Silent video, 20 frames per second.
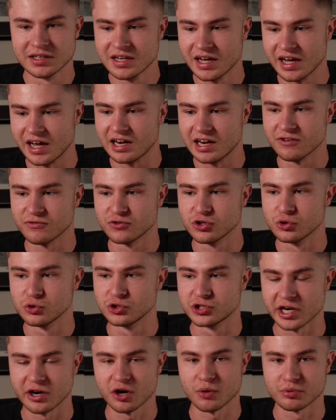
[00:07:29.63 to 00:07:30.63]
And if you
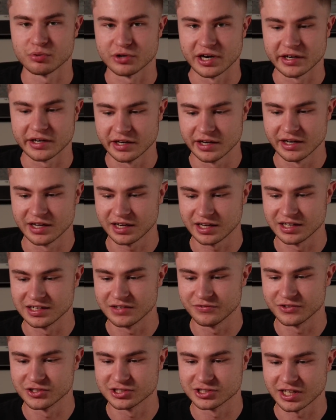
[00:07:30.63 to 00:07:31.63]
jailbreak it, it can
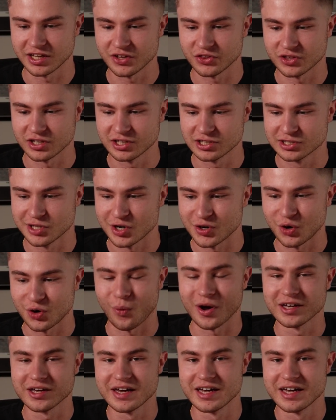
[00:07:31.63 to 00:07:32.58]
even say things that are quite